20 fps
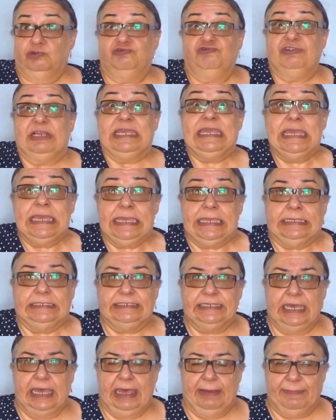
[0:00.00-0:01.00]

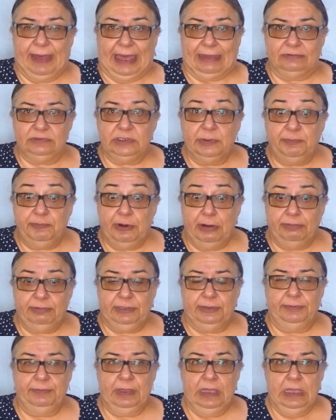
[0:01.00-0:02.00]
read about the
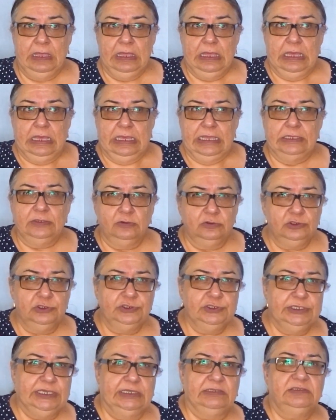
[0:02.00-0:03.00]
problem in order
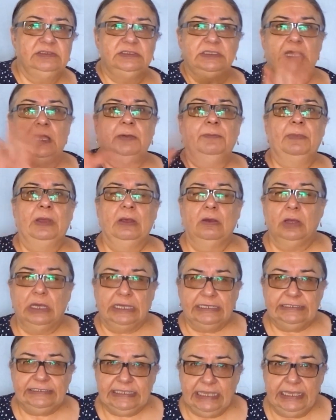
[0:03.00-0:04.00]
to get some
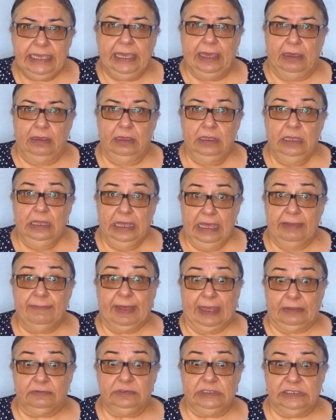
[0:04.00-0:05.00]
idea
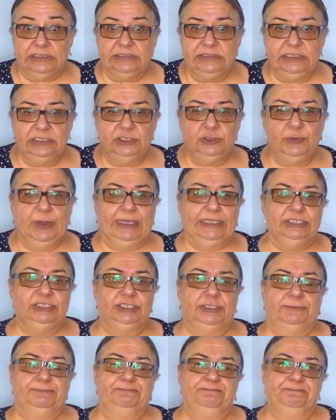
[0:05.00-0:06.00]
about this
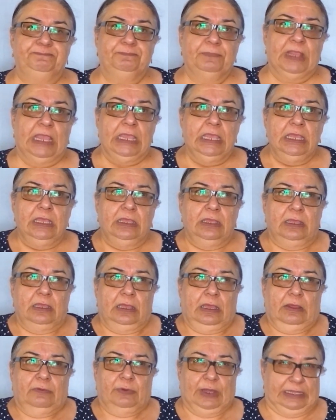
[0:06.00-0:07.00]
situation.
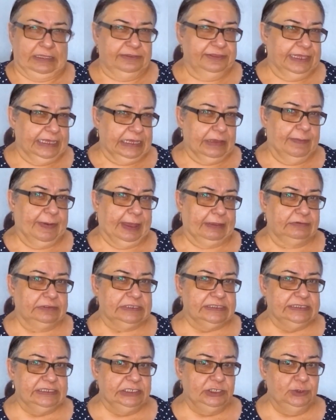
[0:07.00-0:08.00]
Well, think about the
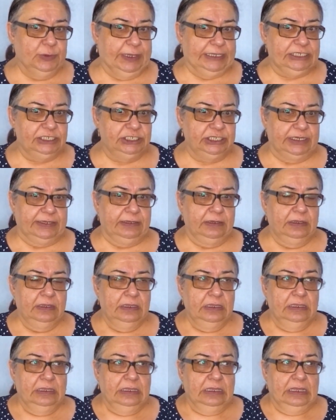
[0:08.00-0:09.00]
situation
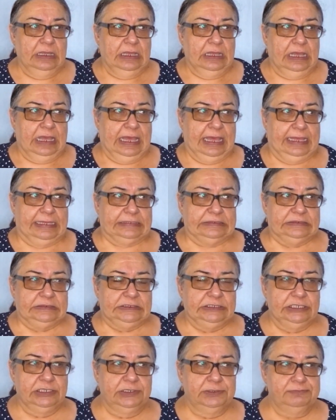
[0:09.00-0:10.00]

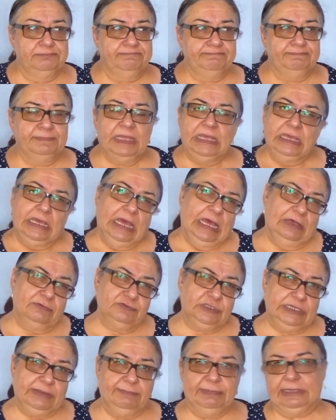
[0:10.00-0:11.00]
and how
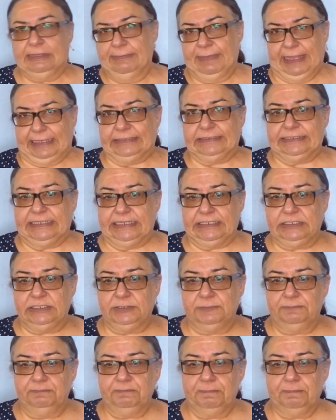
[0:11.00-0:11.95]
to implement it.